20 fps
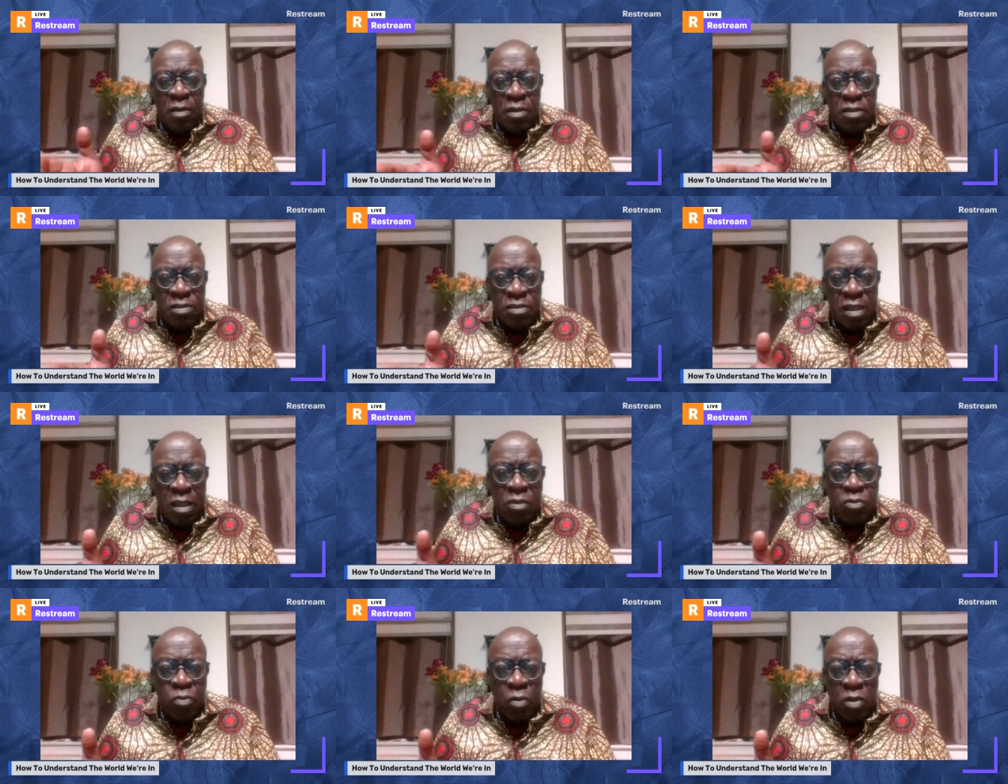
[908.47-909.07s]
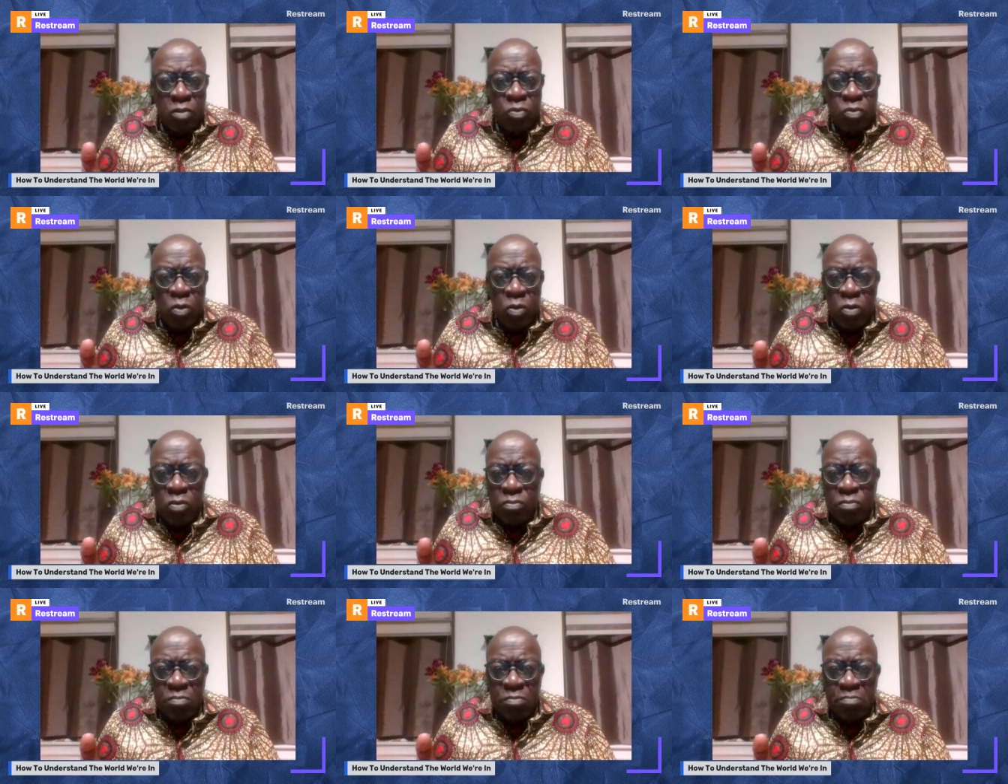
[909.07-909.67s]
Second World
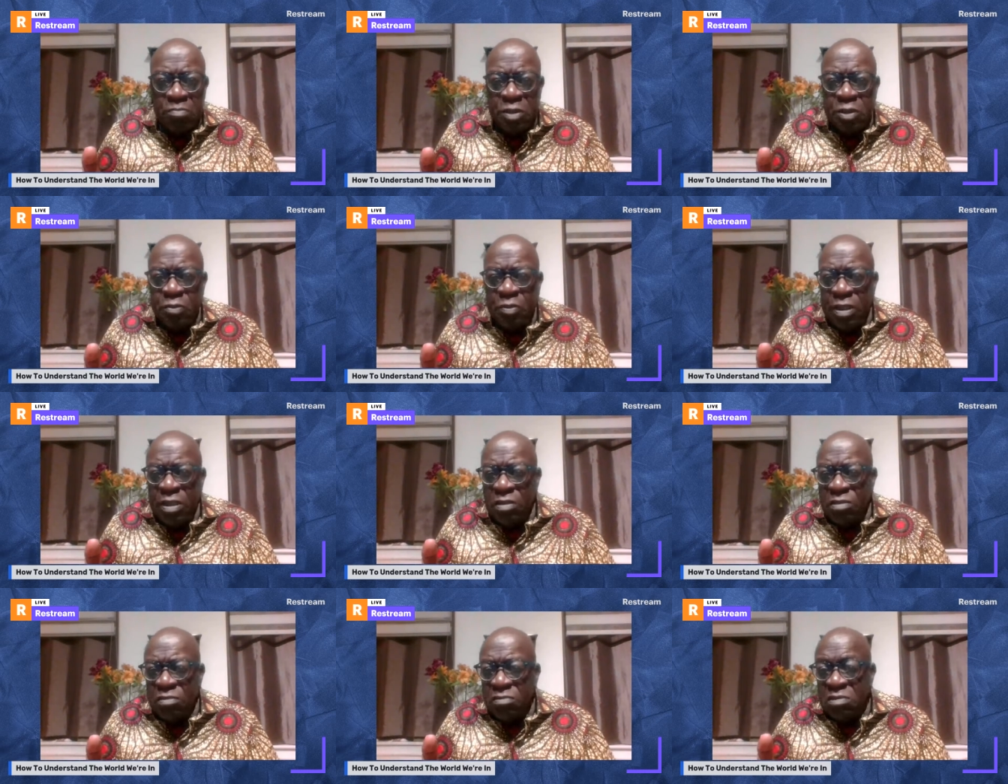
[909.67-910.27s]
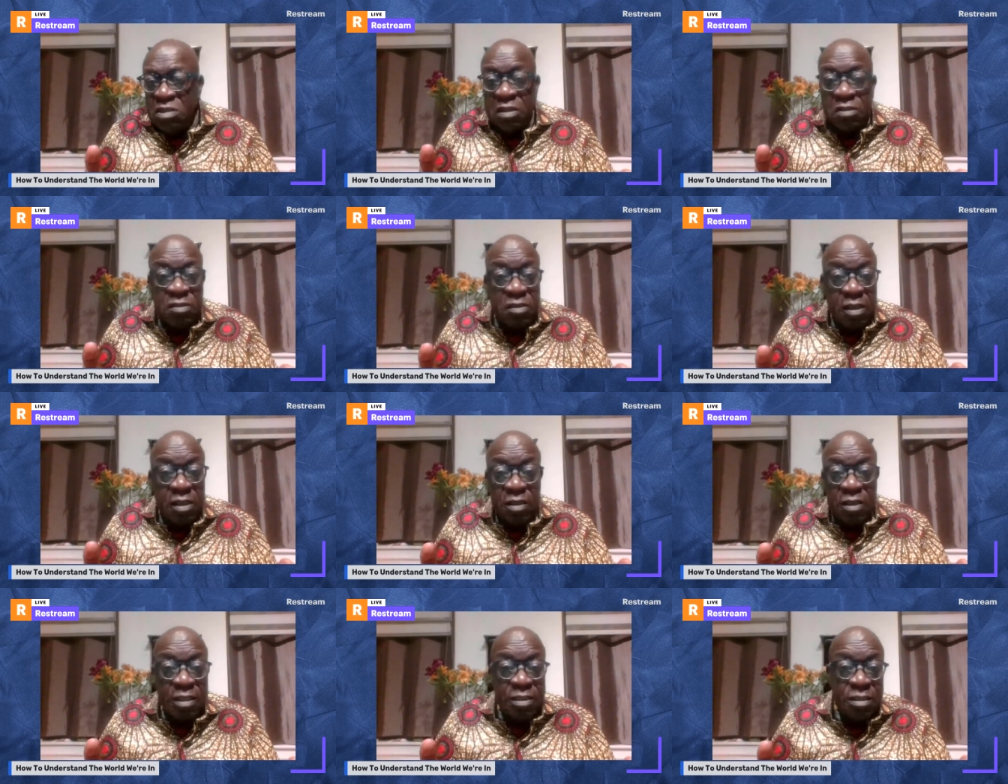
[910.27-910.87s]
War, between
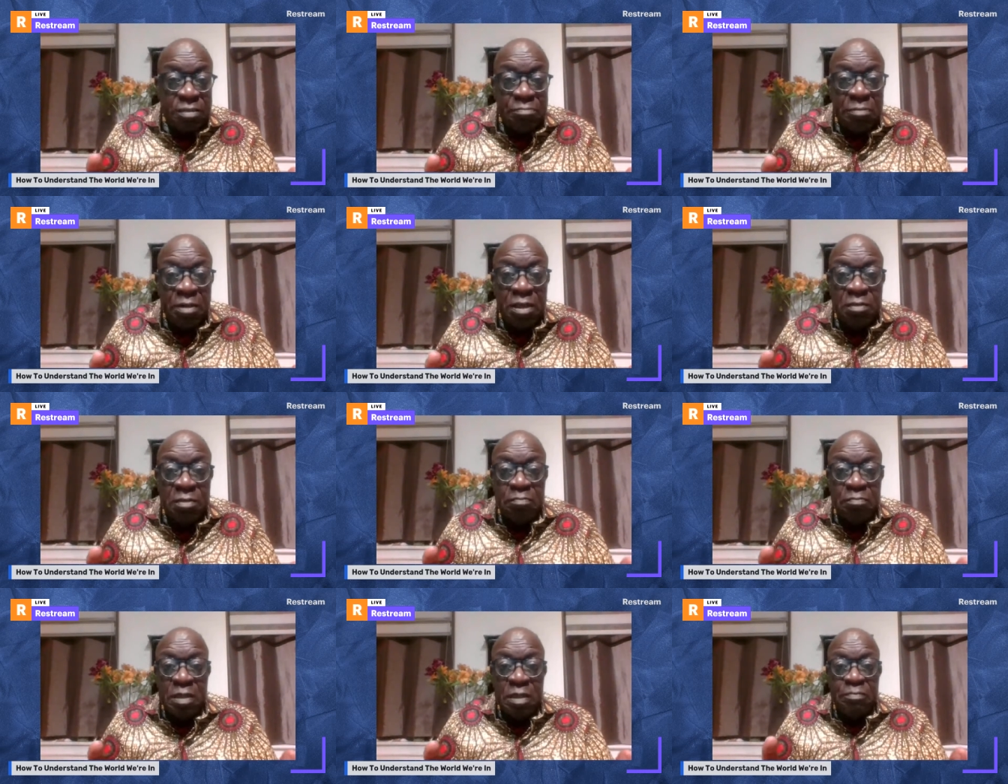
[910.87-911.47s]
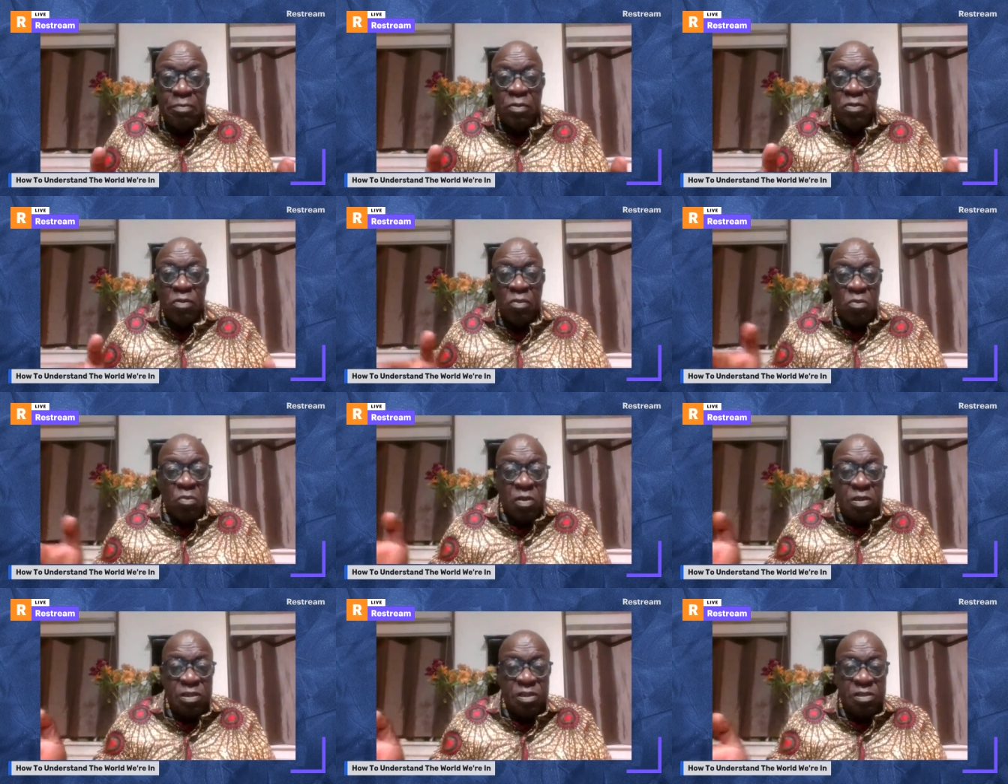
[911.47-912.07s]
60 and 80 million people
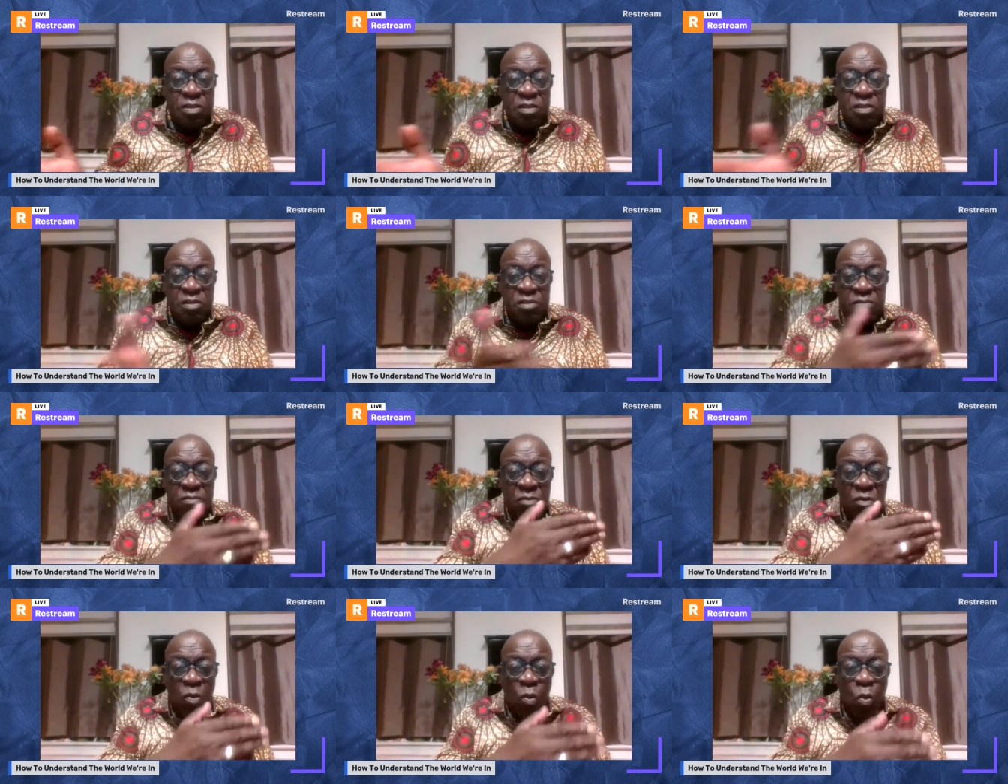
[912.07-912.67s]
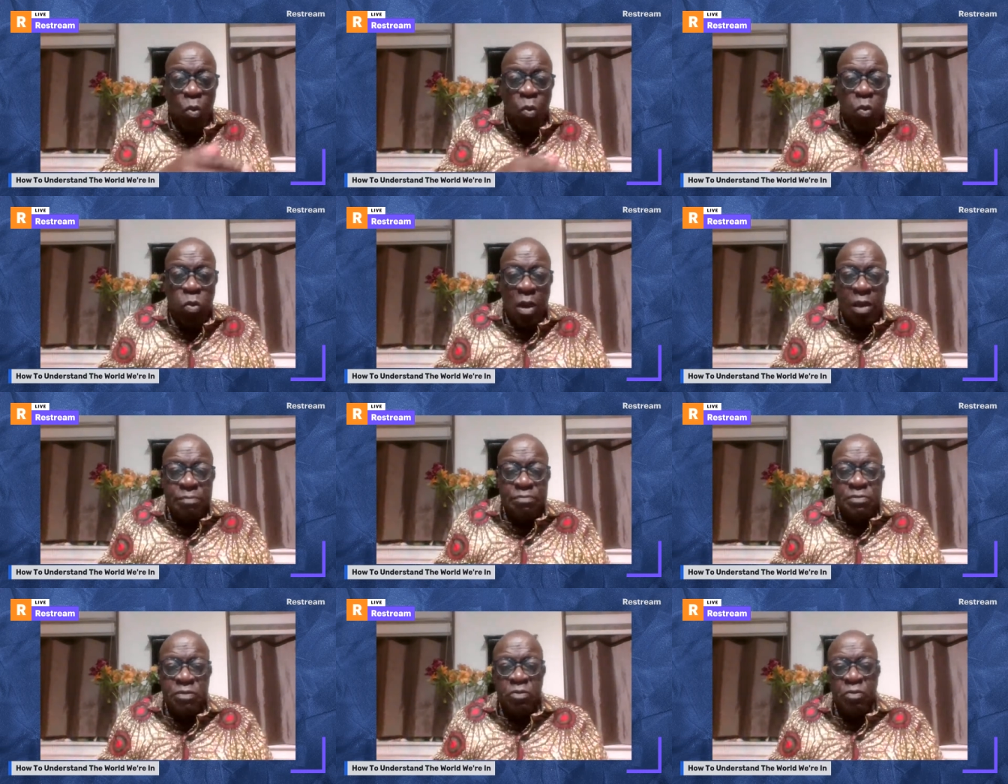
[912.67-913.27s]
were just
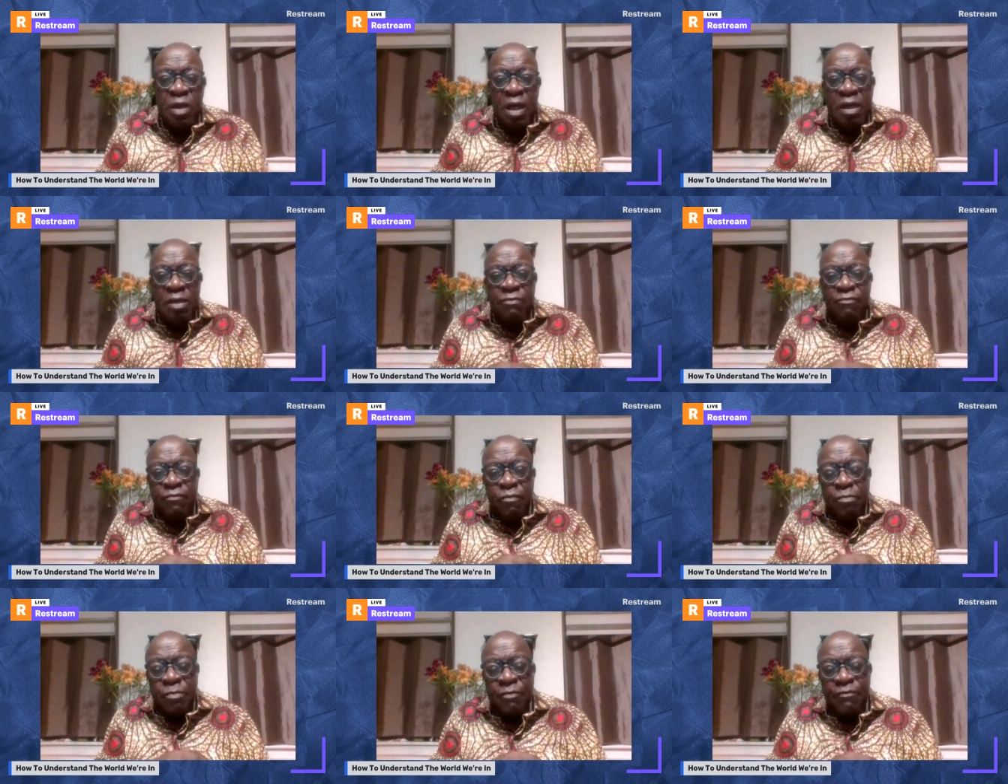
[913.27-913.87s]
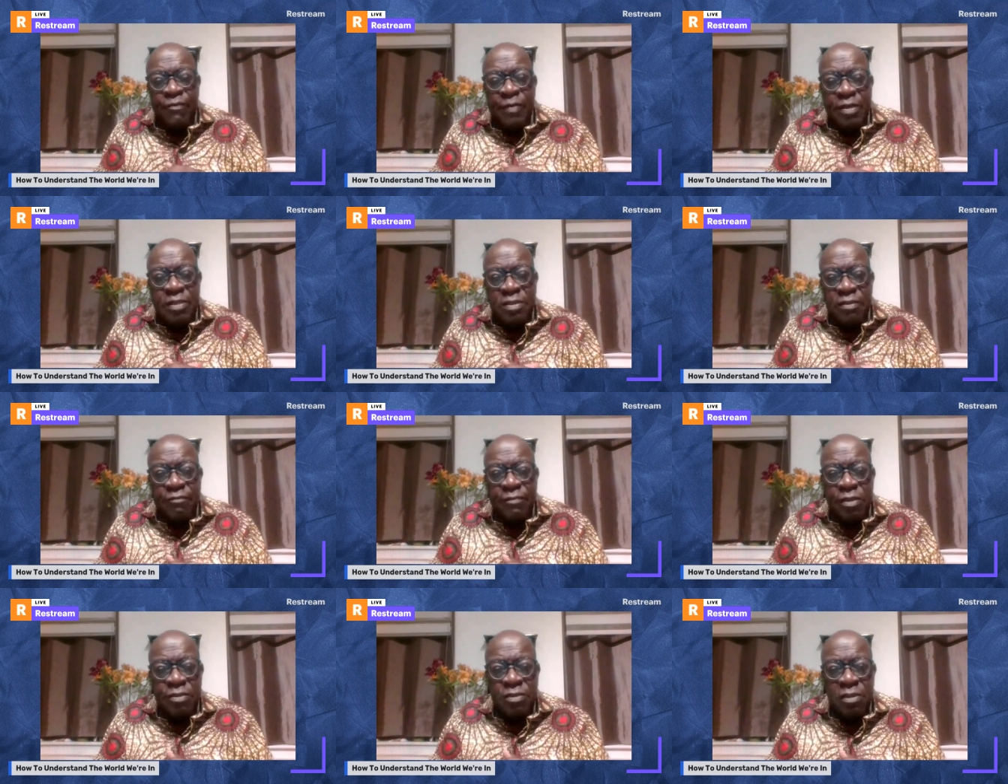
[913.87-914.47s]
wiped away from the face
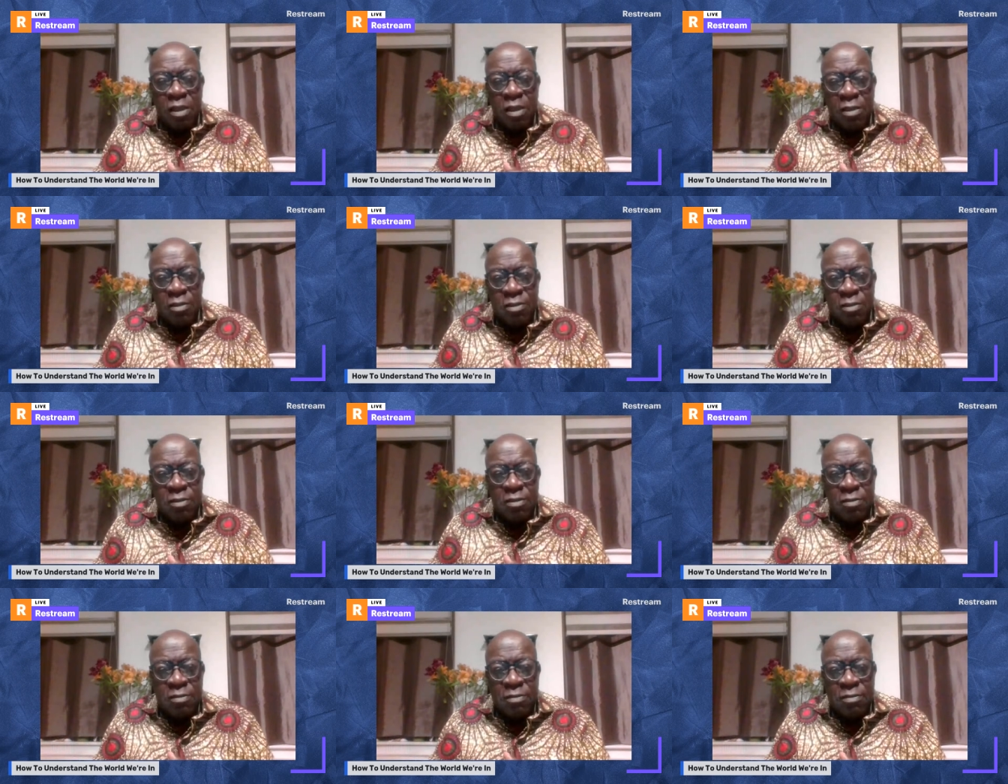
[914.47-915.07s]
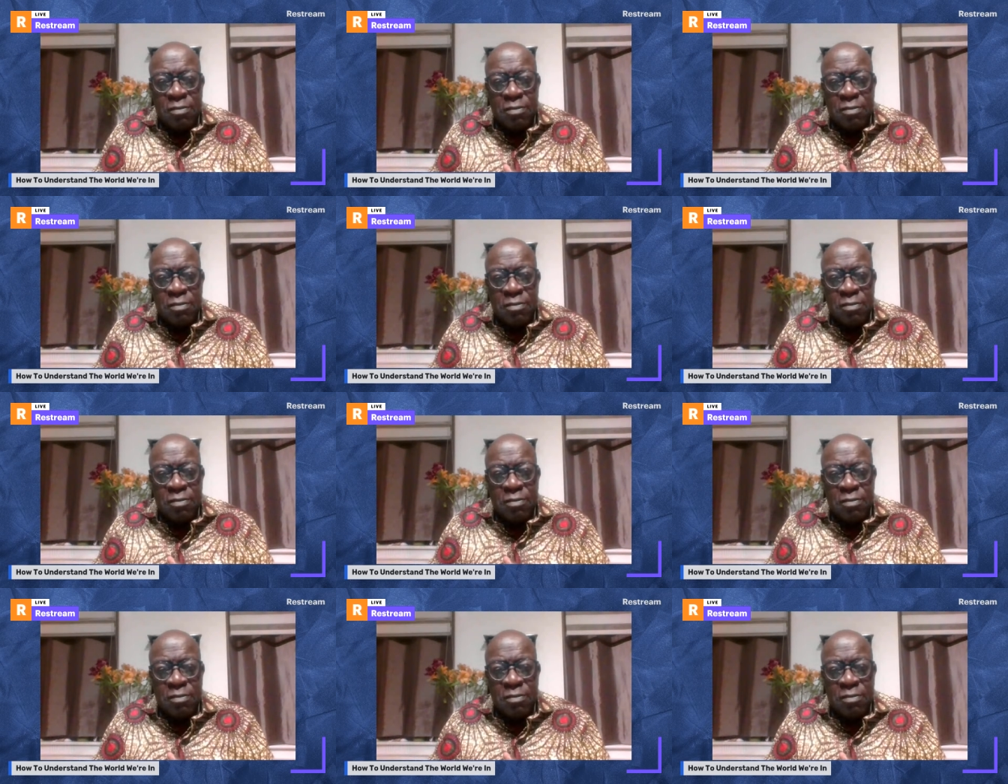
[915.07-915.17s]
of this earth.